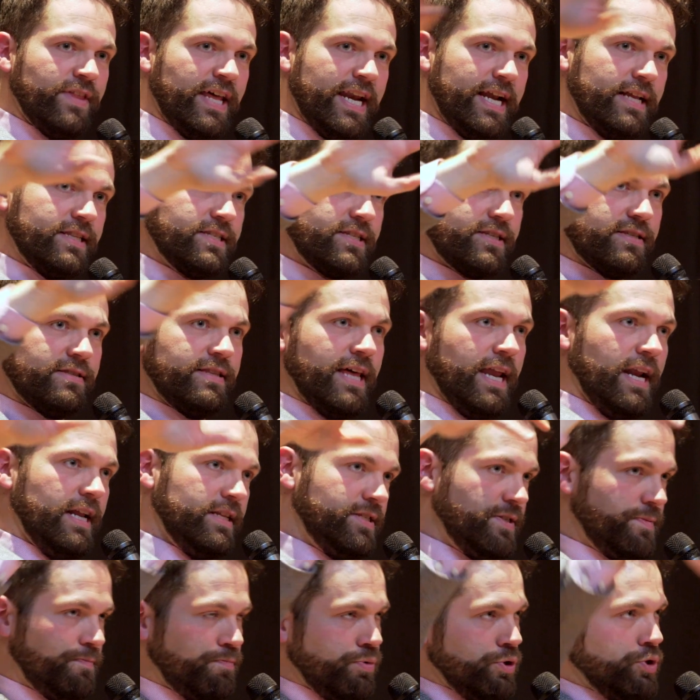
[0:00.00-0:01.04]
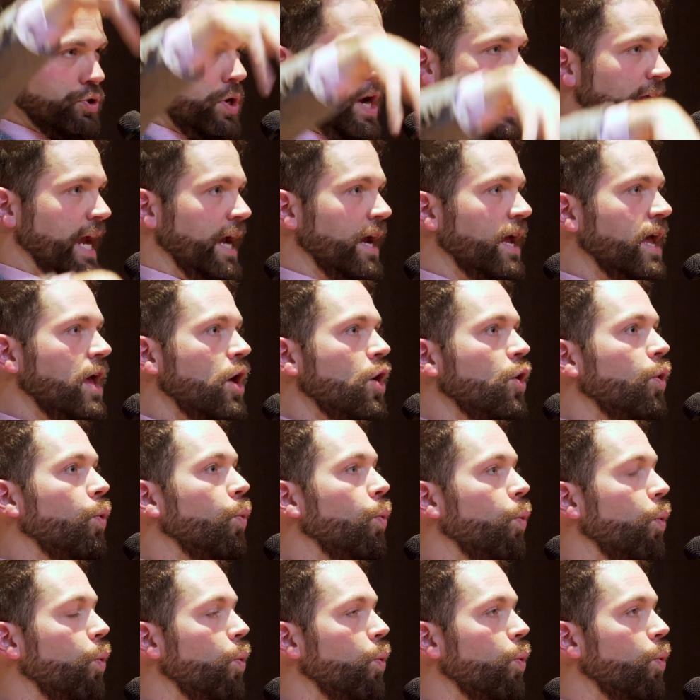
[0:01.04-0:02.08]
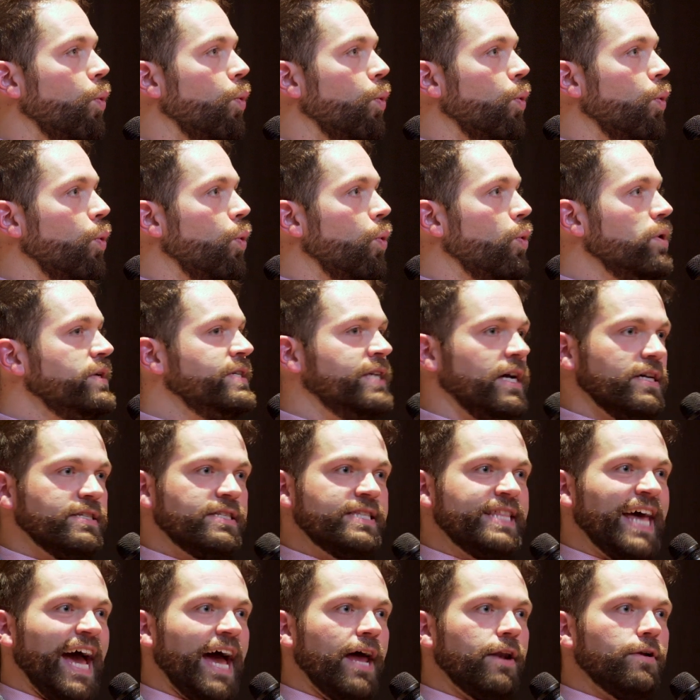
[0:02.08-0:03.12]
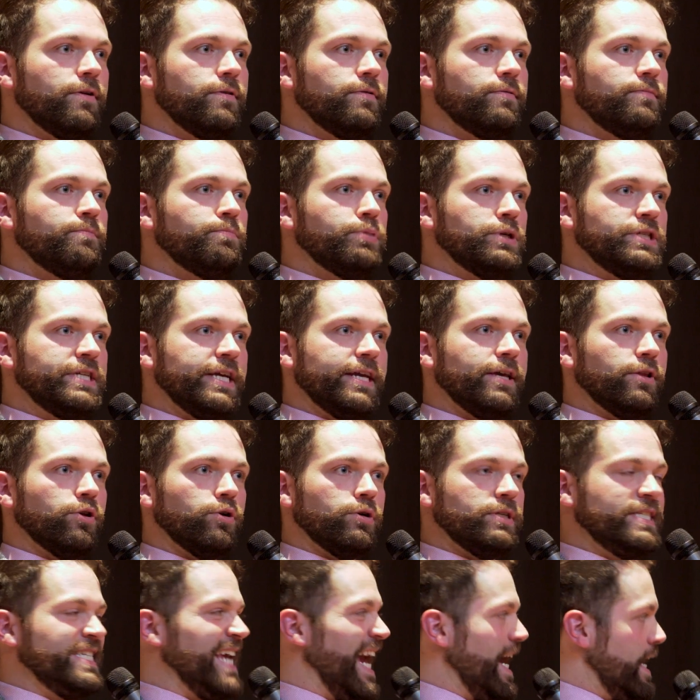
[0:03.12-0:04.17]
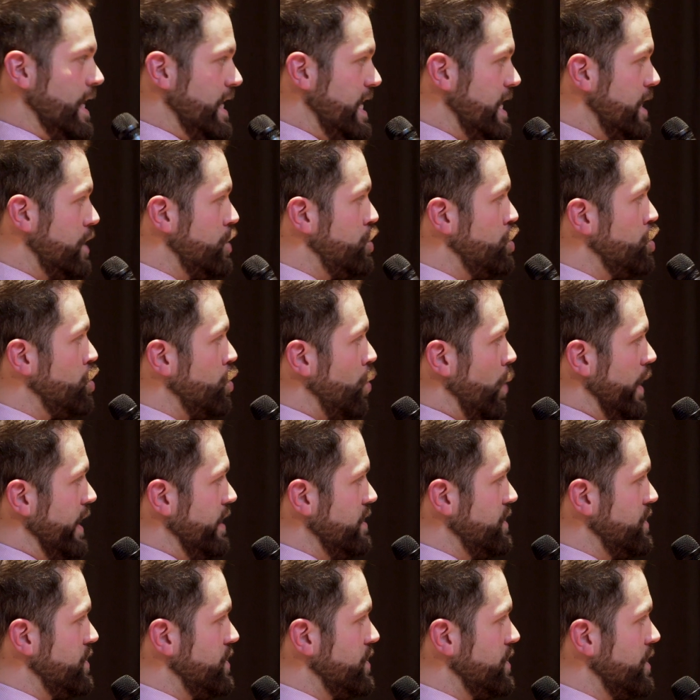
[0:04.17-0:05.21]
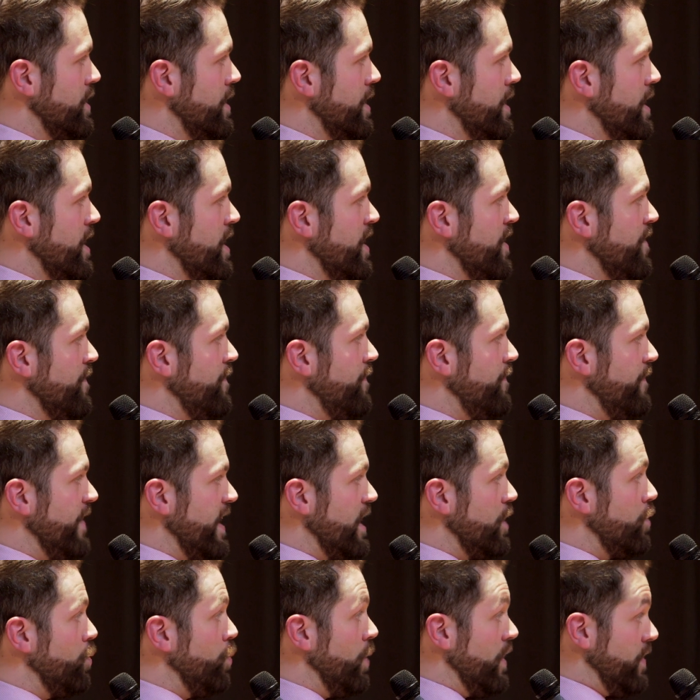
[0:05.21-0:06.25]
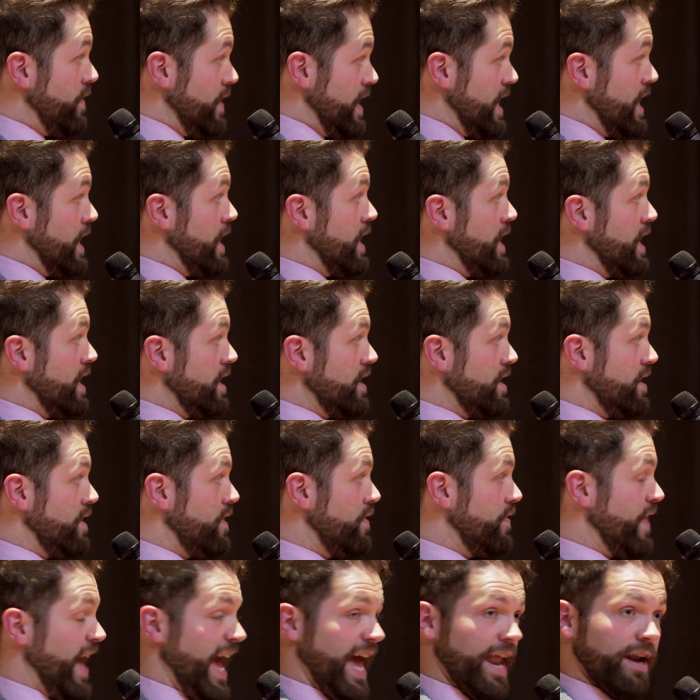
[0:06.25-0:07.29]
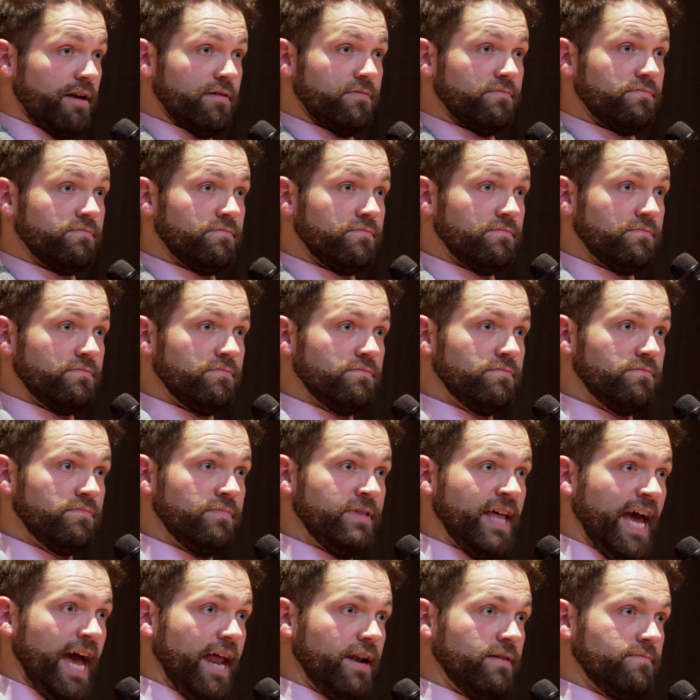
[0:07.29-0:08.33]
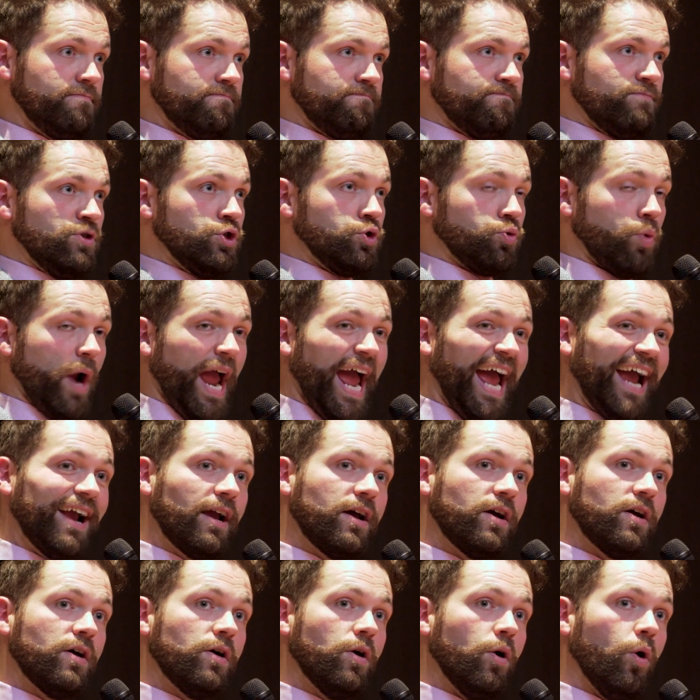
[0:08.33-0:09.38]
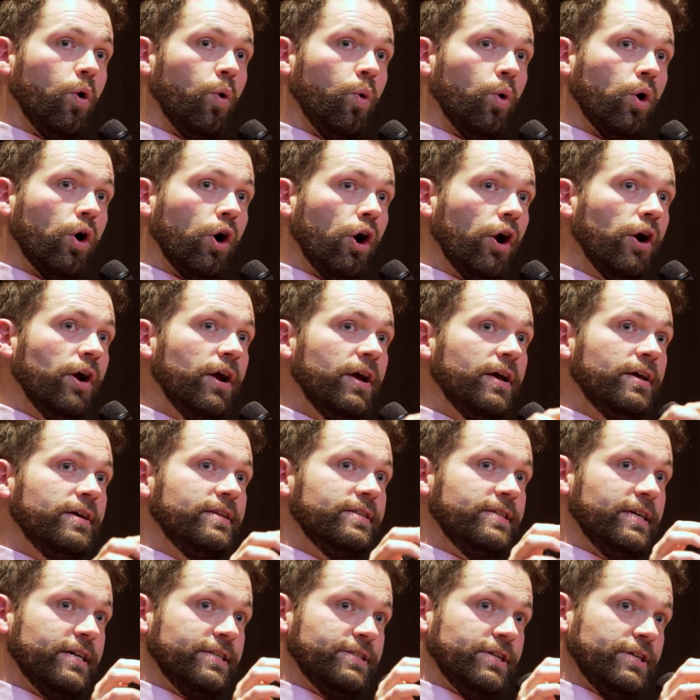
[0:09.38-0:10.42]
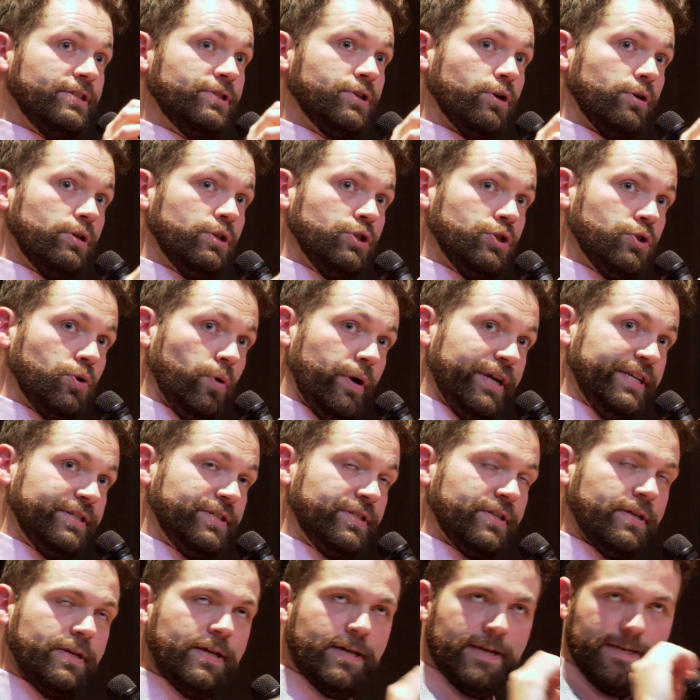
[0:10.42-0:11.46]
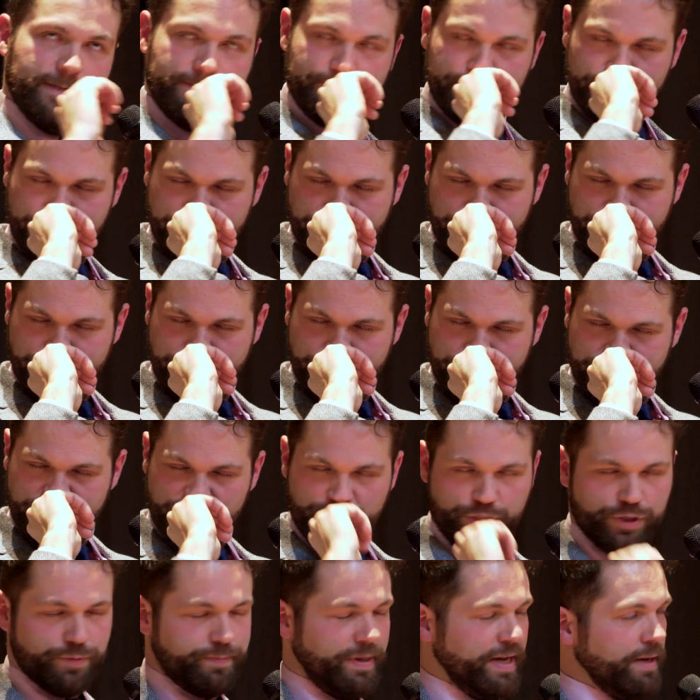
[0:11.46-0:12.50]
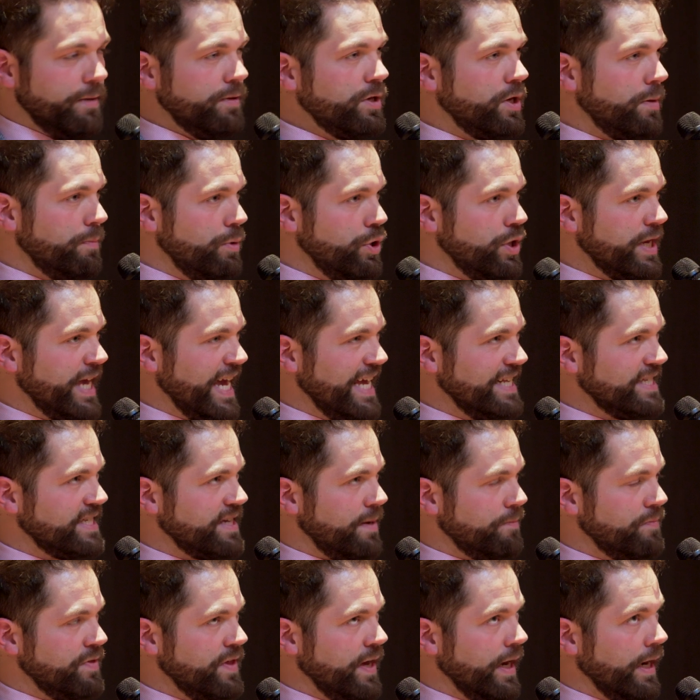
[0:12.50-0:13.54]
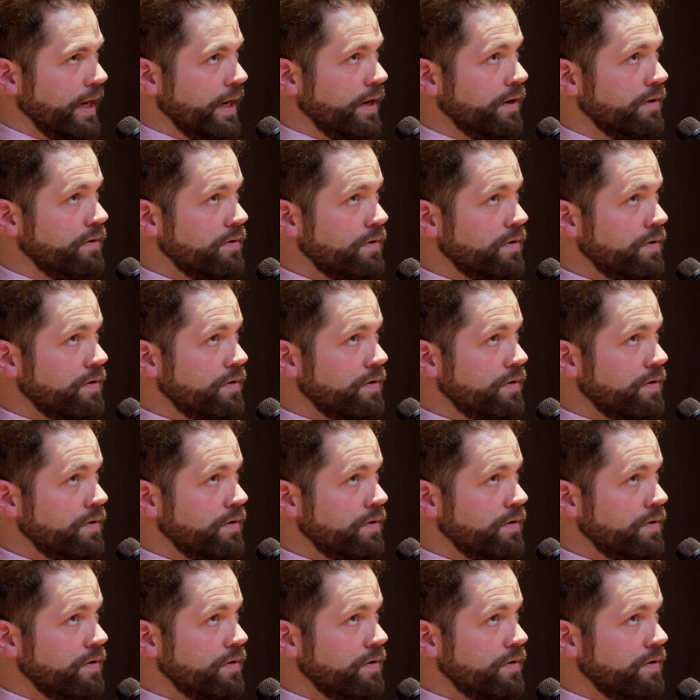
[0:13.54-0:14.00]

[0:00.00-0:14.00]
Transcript: that it's that it's portraying, does that particular technique choice fit within that that track, or does a certain choice, excuse me, communicate something